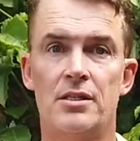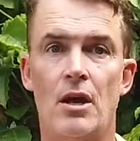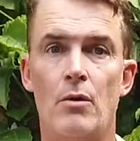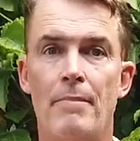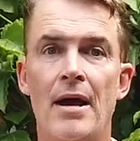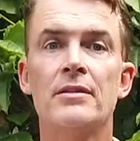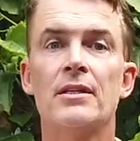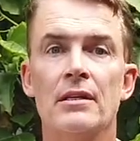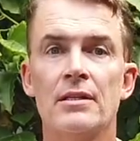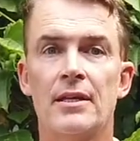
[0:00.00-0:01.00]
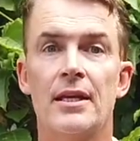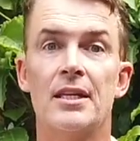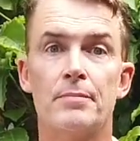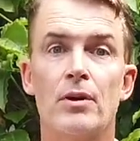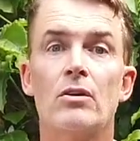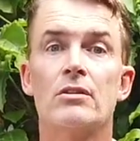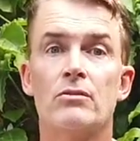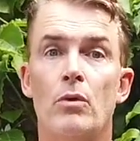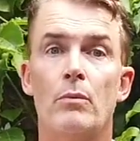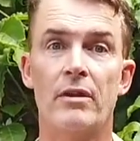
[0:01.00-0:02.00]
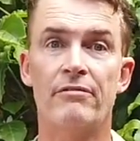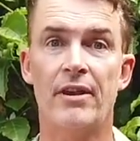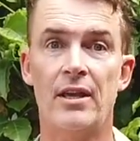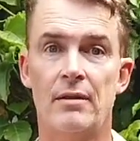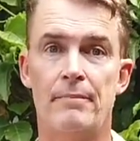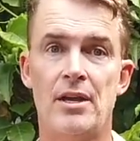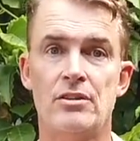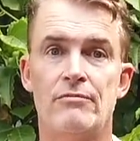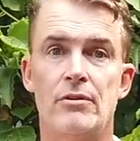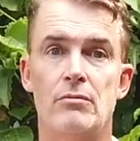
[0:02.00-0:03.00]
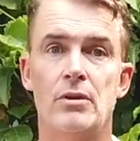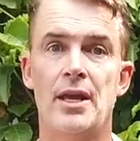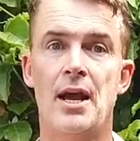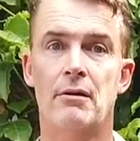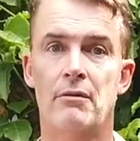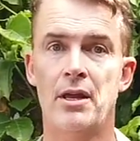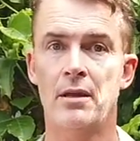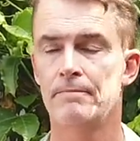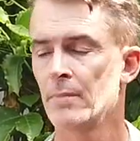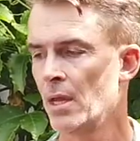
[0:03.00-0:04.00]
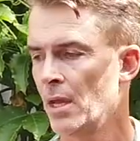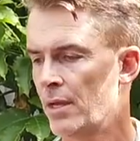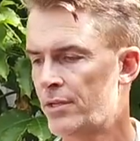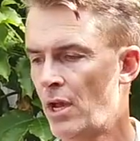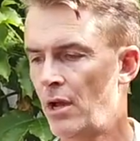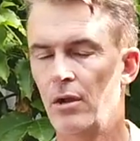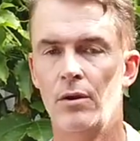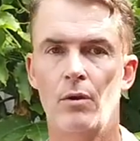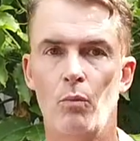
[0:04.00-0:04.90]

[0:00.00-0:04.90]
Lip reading: so abundant is because of what we feed it. Passion fruit are really hungry, so